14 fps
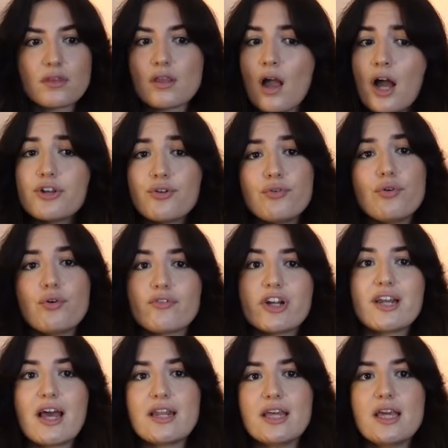I do not read
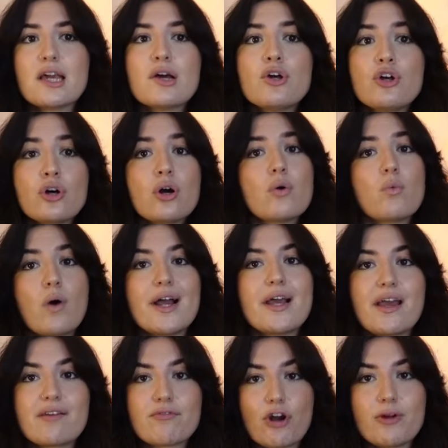any
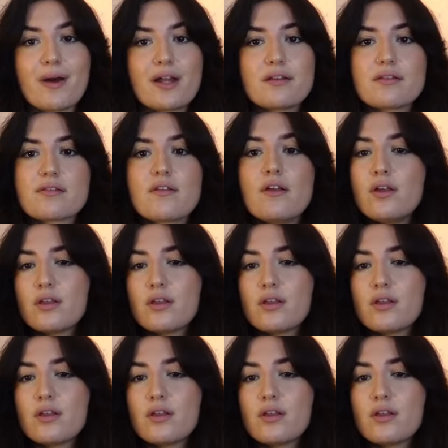YA romance.